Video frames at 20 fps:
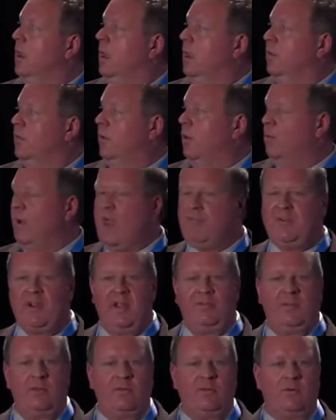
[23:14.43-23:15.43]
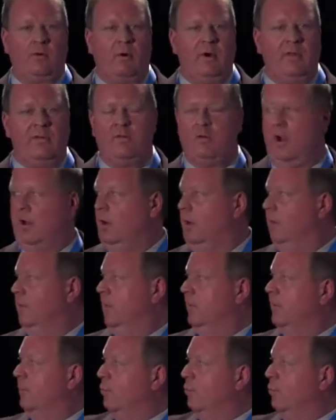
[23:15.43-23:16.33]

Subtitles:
So we have to get the story straight on this.